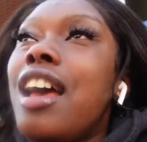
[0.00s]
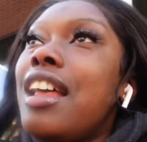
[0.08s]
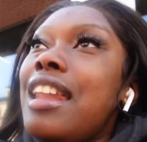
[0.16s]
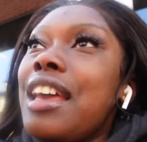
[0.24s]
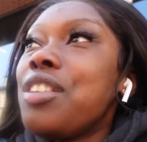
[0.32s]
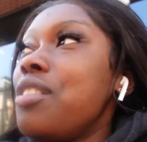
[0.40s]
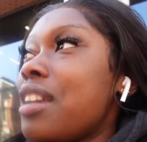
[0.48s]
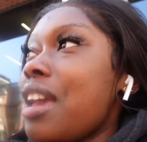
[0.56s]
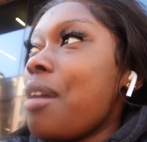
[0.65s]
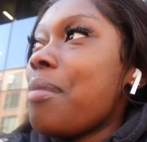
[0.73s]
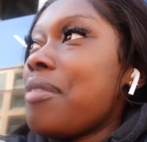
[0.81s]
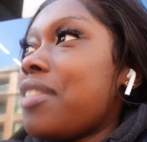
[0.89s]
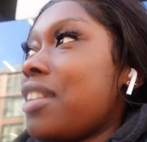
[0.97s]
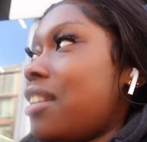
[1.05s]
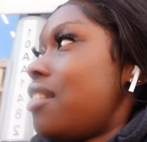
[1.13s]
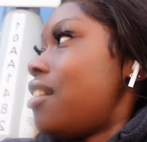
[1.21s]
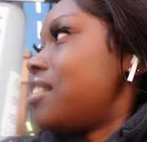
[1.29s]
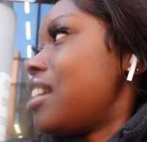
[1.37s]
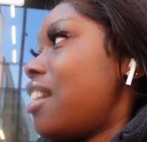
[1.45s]
Like UK
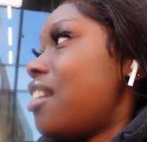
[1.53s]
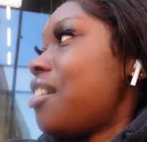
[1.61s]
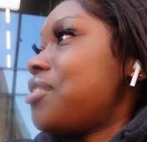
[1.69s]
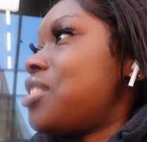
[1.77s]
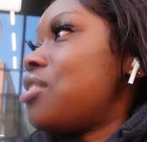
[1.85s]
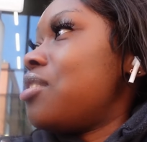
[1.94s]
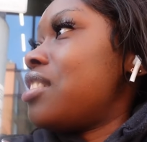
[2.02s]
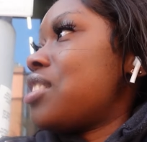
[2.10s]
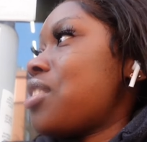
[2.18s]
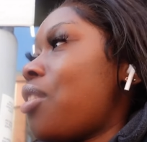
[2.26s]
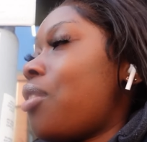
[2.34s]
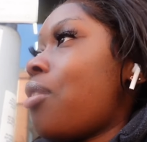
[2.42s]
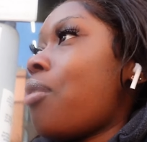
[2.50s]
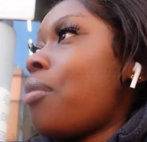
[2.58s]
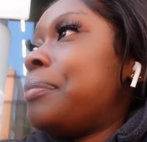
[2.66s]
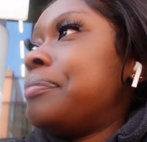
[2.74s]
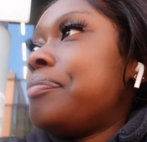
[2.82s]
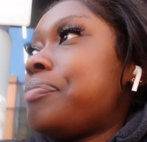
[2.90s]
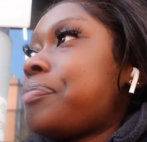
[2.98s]
weather, they love to do this whole,
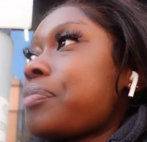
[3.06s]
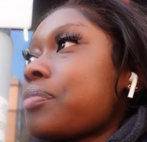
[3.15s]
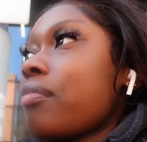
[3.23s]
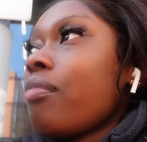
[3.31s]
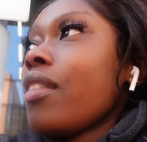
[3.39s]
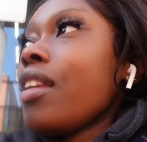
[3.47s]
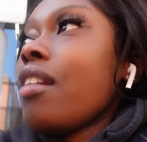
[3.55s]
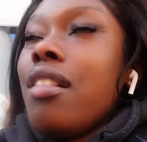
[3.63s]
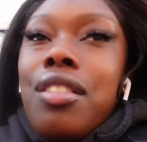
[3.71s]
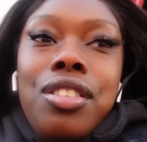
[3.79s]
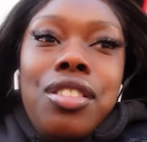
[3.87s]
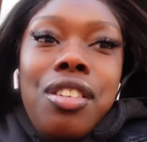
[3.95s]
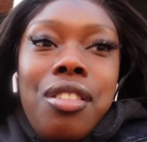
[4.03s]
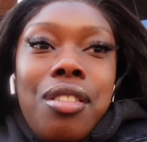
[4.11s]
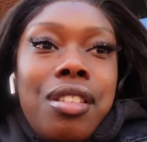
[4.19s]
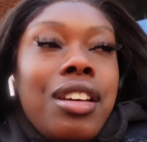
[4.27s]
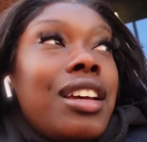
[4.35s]
you know,